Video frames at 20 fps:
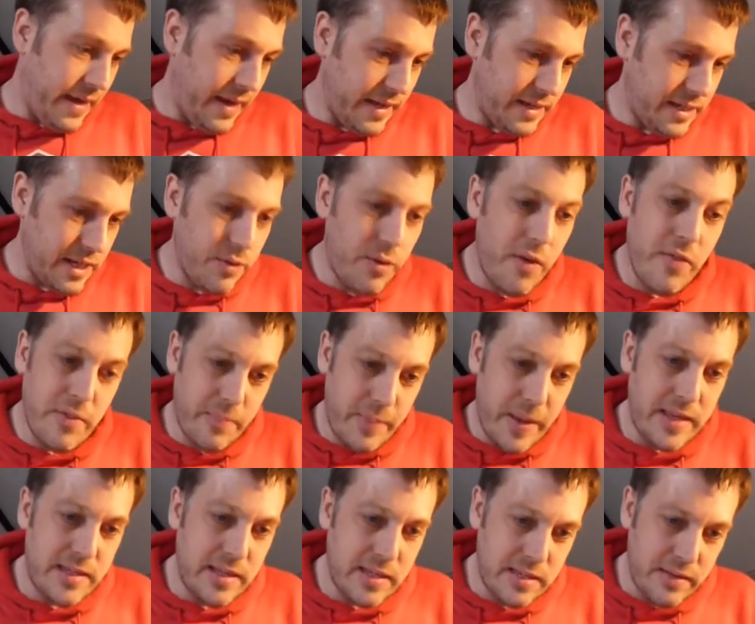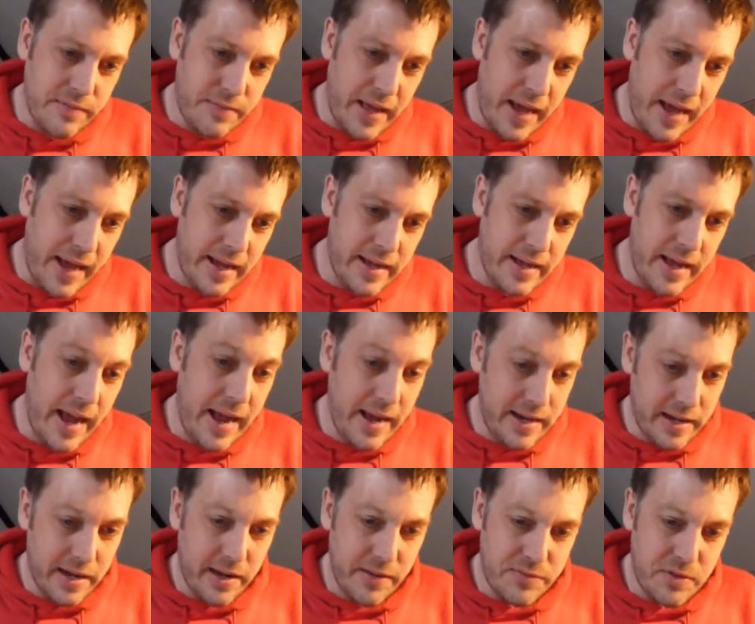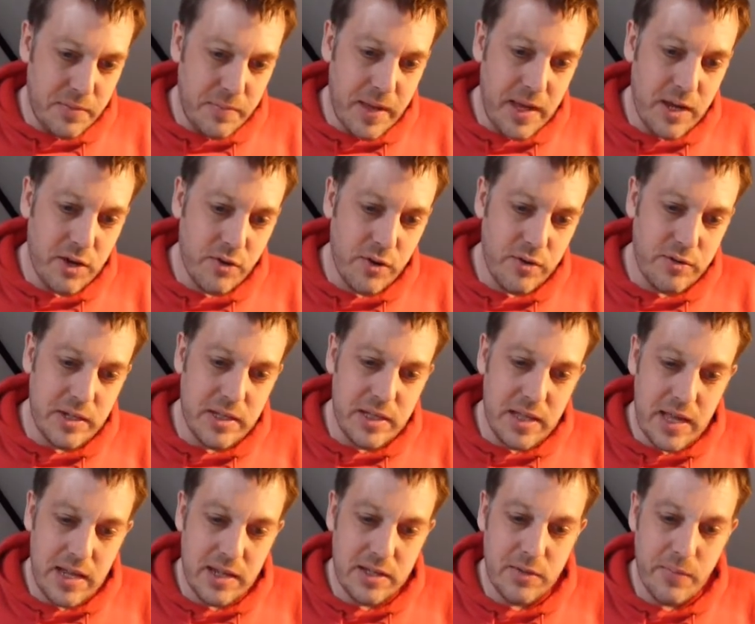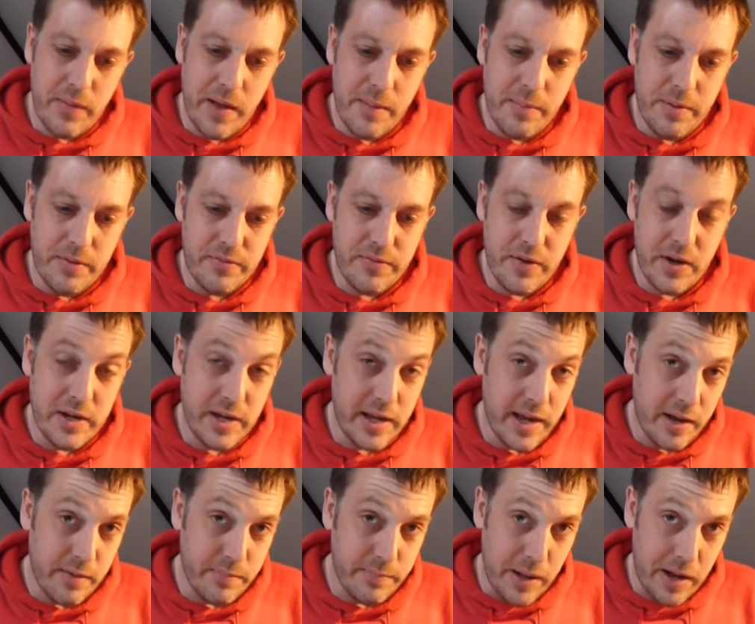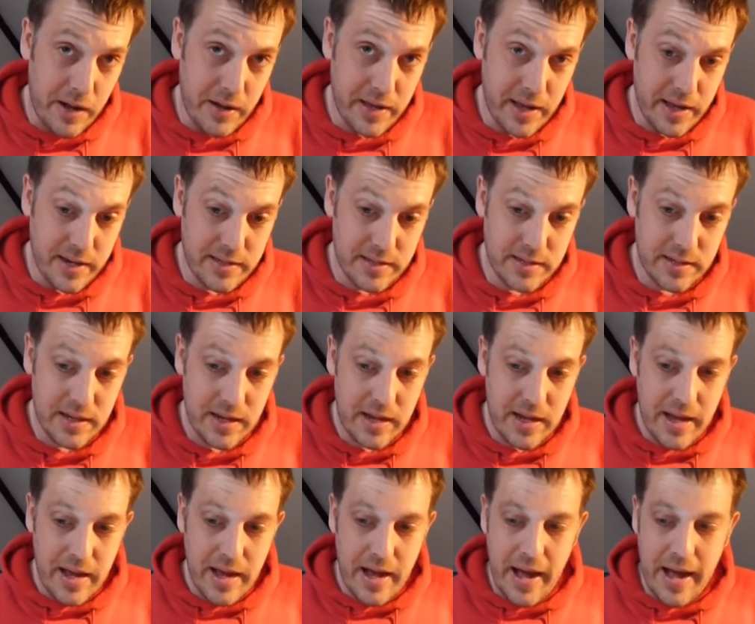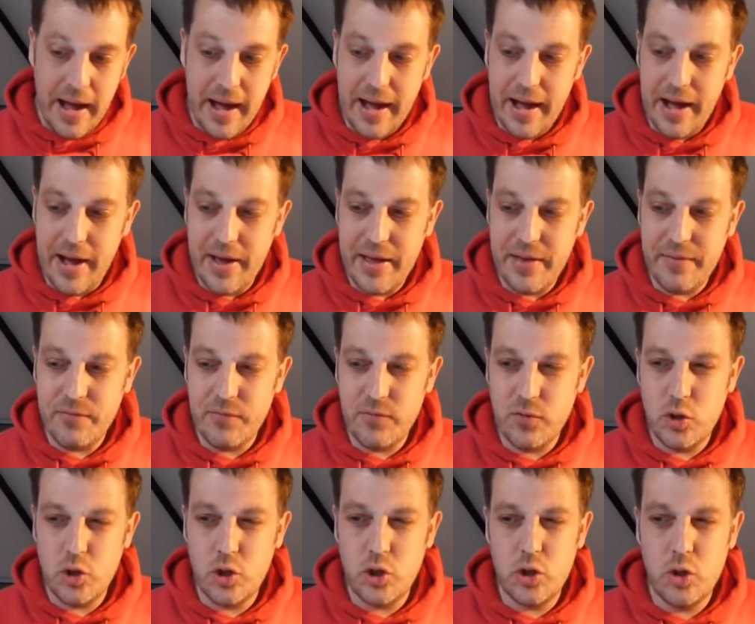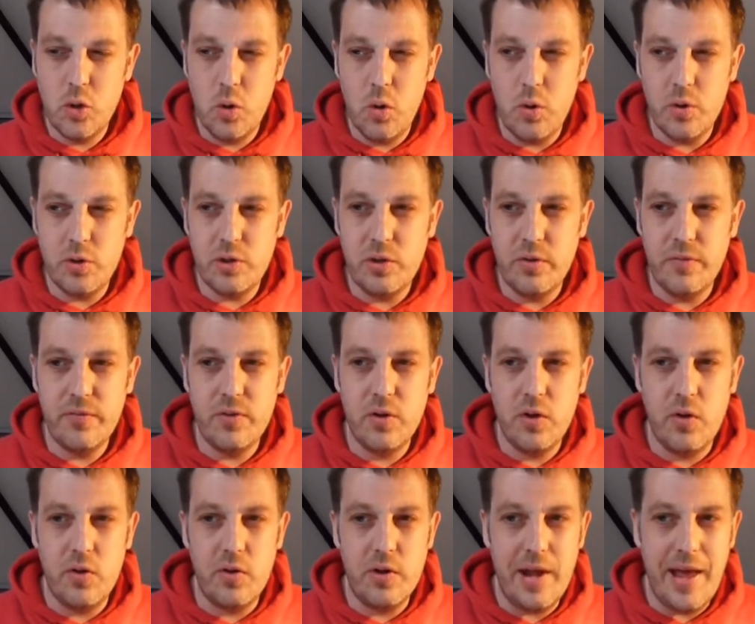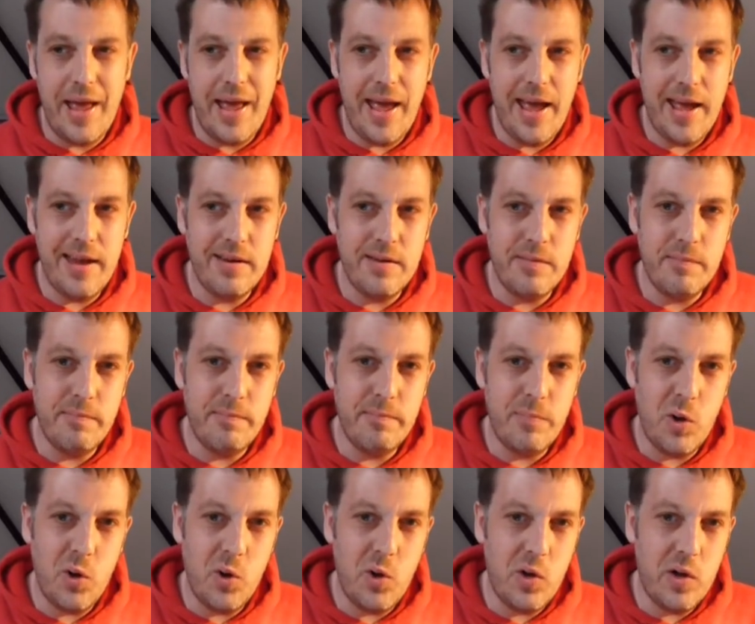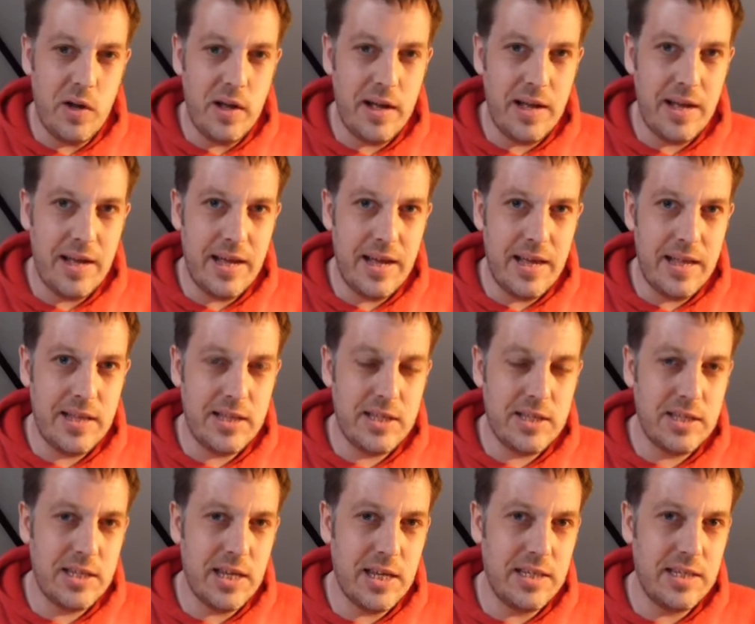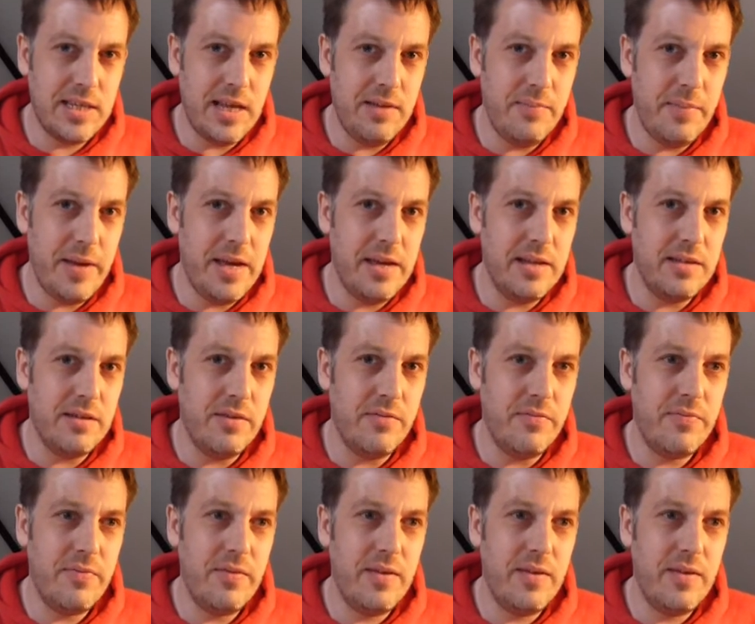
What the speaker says: So on the basis of that, and after me cruising the interweb and finding out bargains, I sort of gone ahead and bought 16 metres of